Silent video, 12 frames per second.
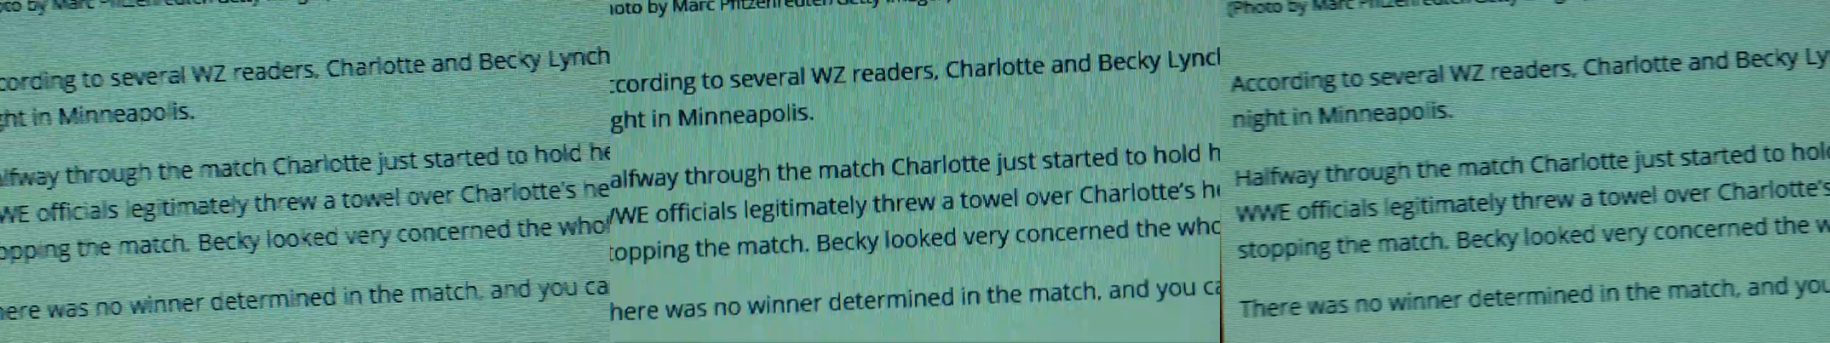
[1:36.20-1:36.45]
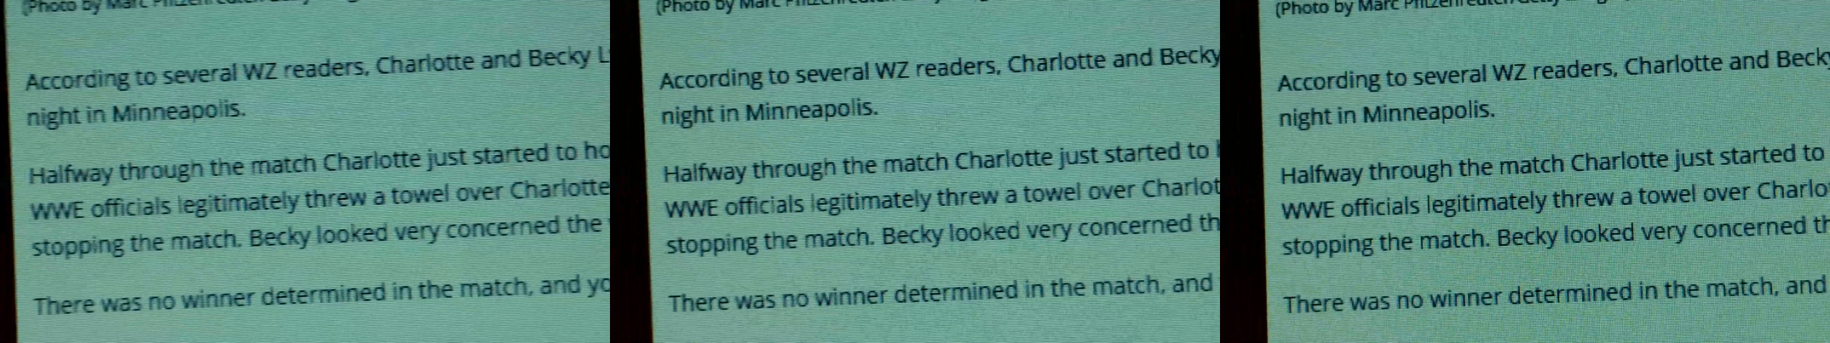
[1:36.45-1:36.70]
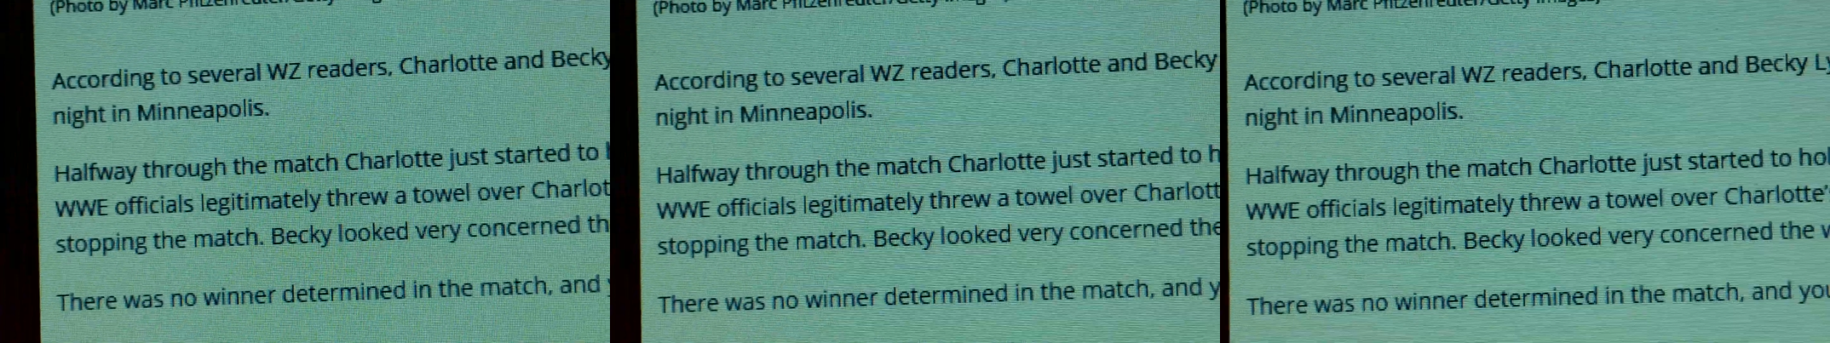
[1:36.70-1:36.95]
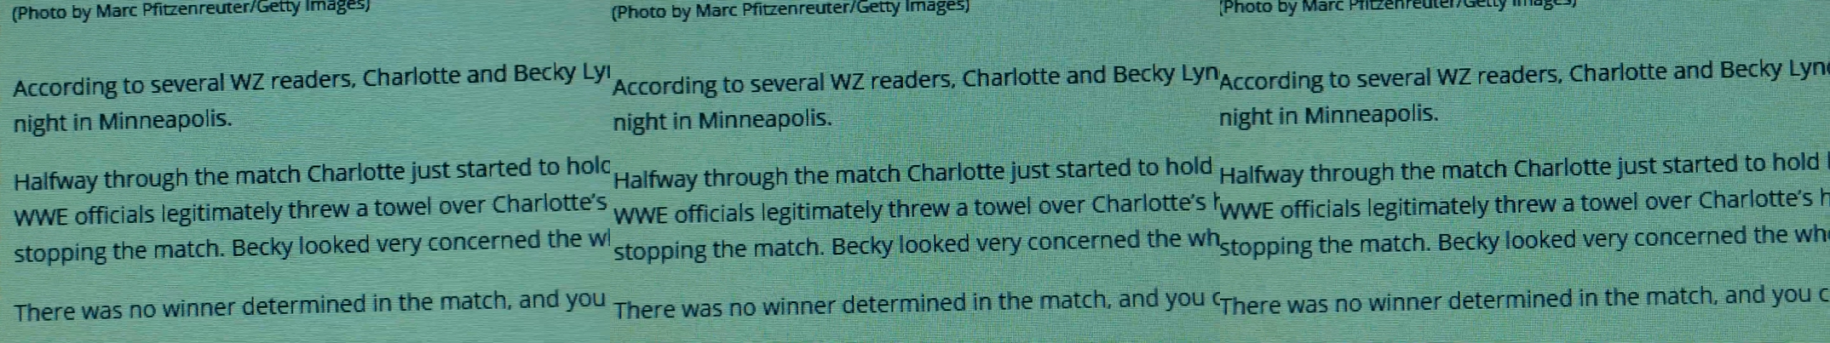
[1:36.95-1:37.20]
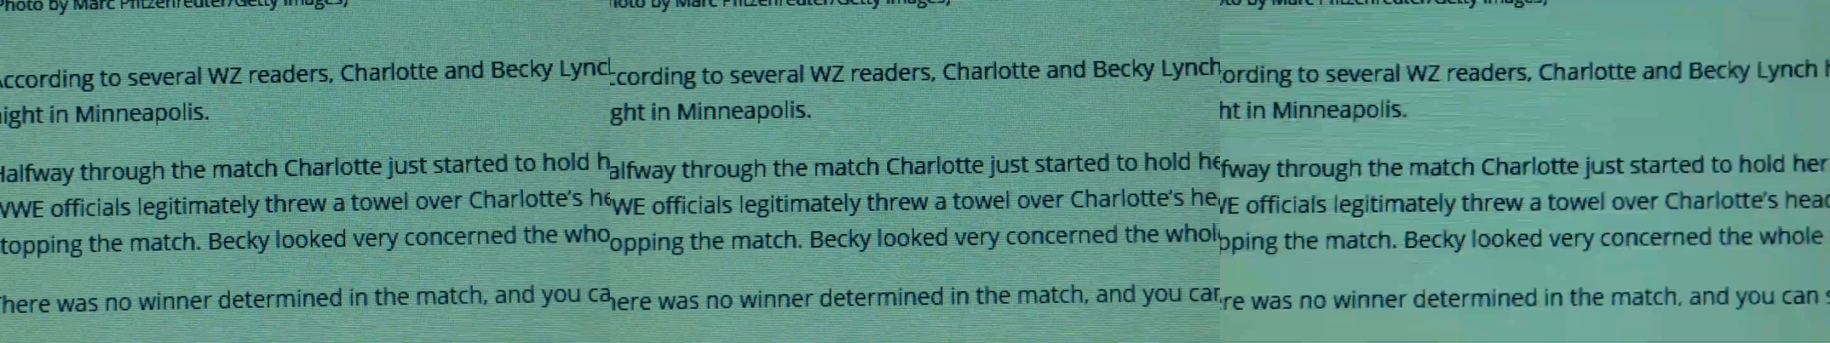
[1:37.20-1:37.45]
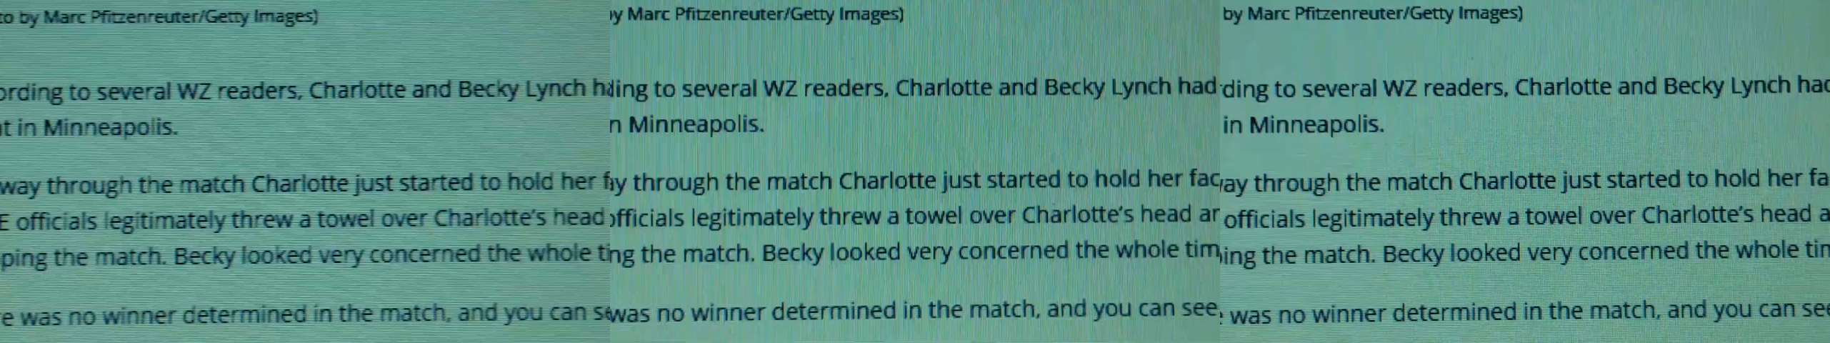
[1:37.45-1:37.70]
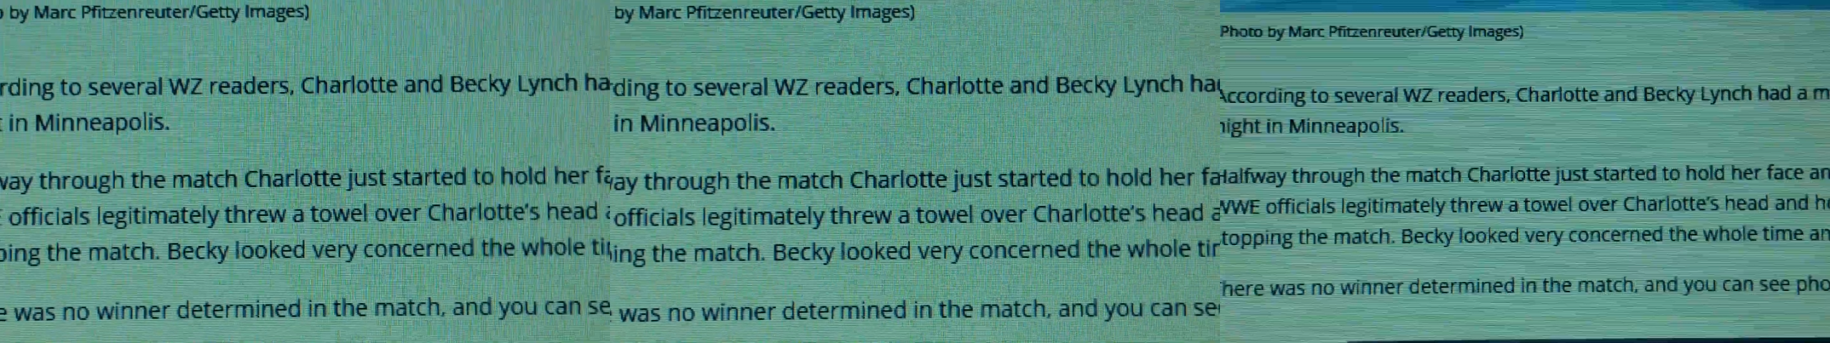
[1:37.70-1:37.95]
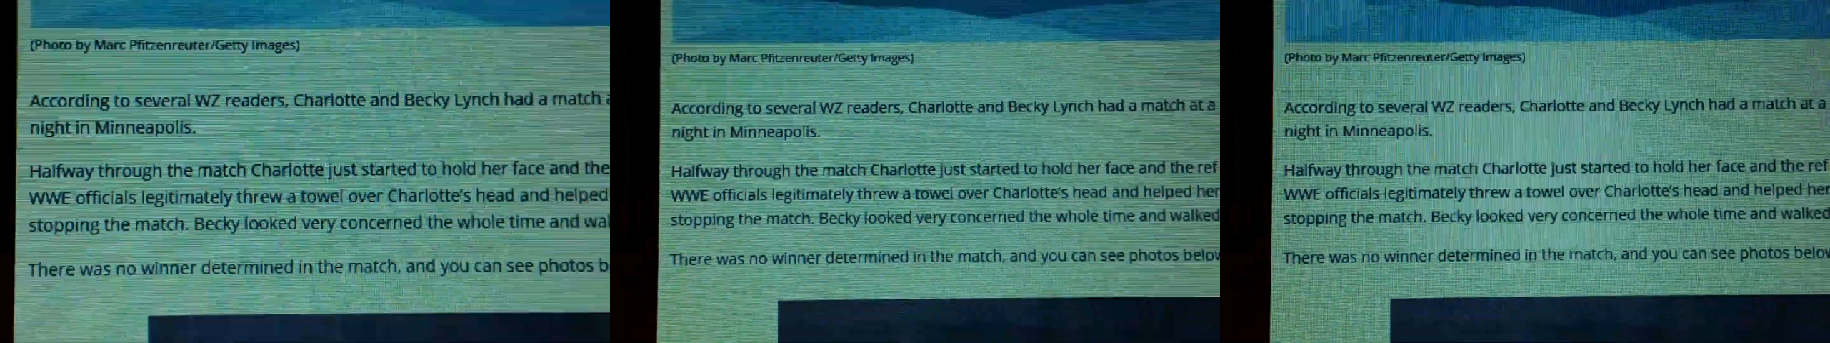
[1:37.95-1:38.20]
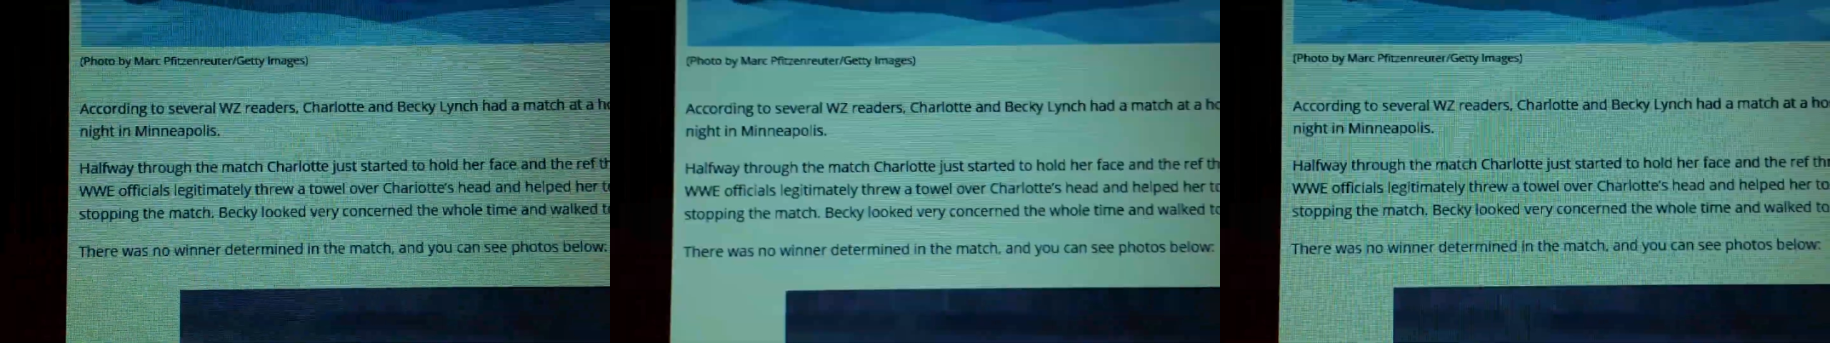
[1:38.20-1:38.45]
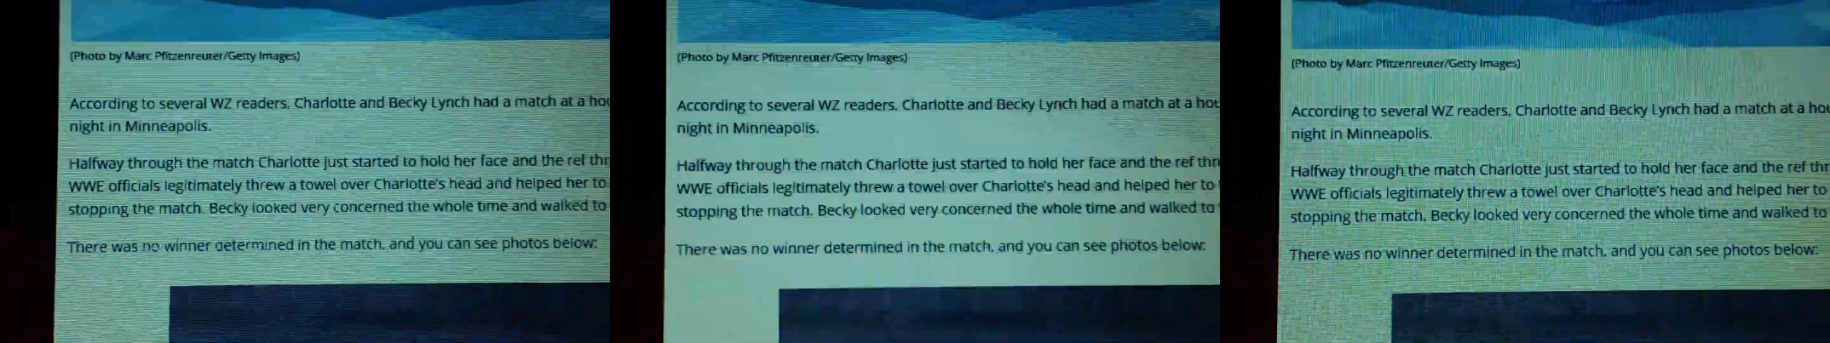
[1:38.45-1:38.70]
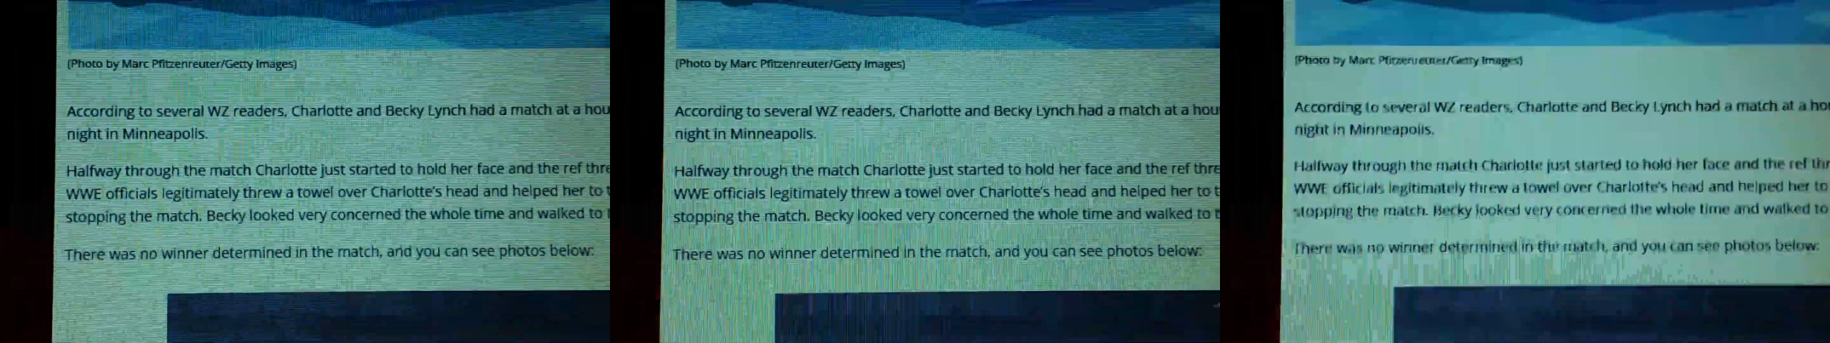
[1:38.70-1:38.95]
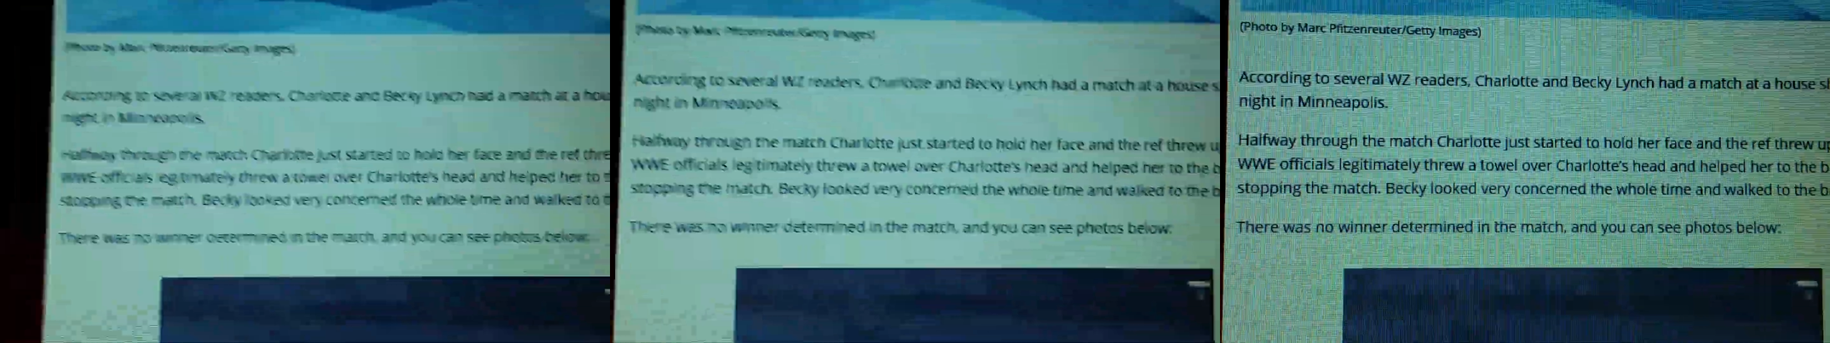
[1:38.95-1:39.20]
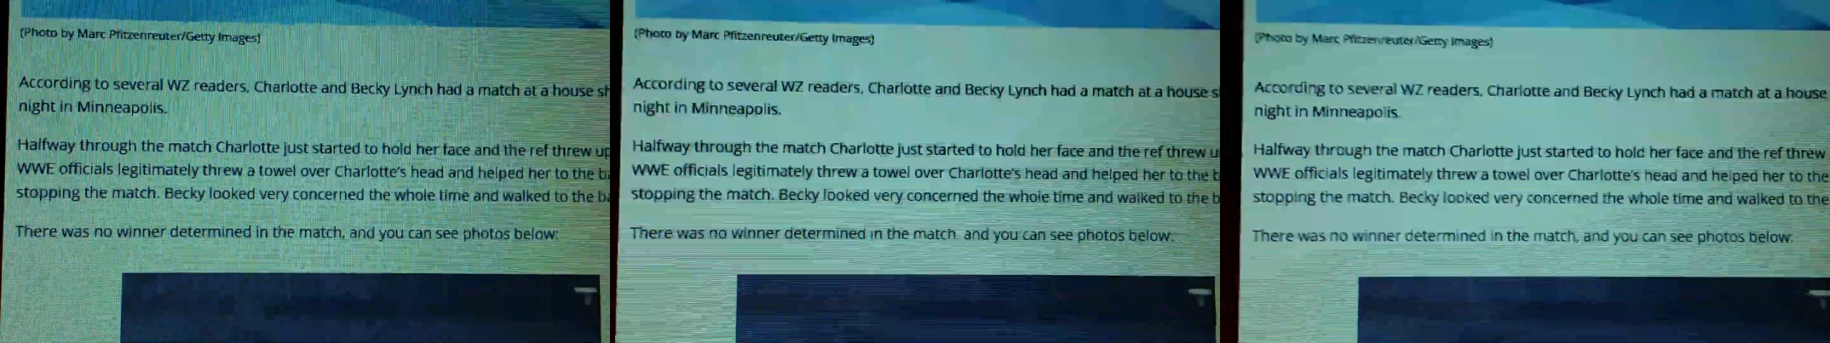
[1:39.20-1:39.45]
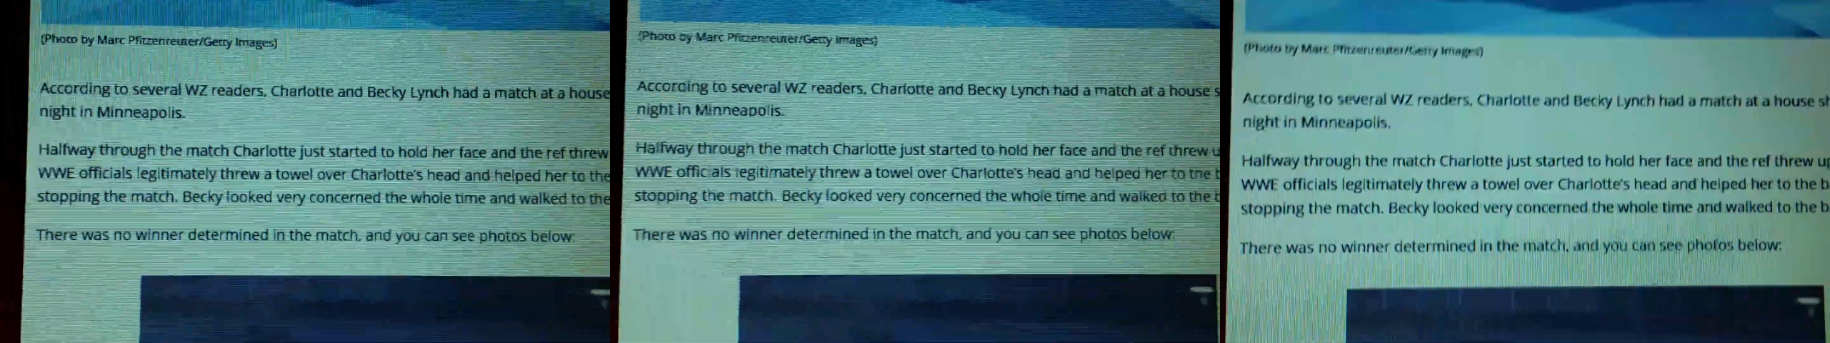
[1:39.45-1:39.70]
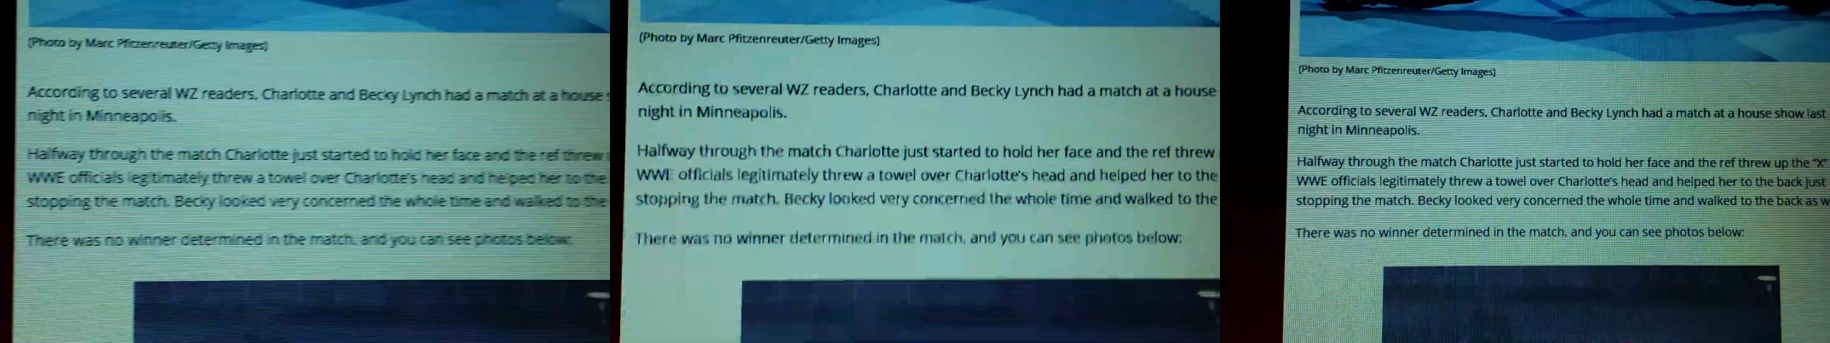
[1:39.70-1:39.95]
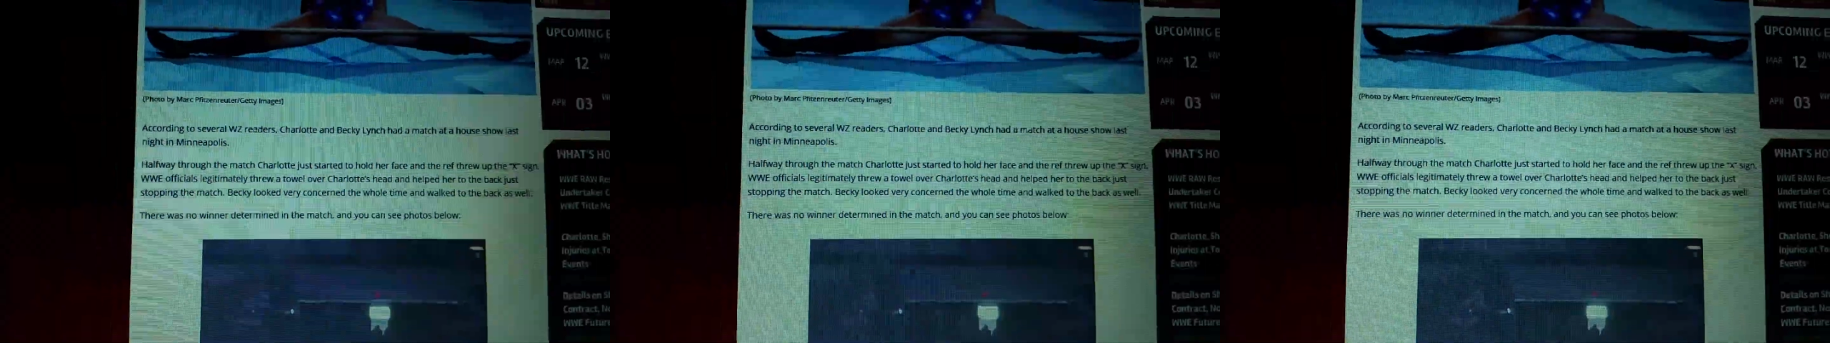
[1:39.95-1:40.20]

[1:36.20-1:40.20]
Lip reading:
No face is visible, so there are no lips to read.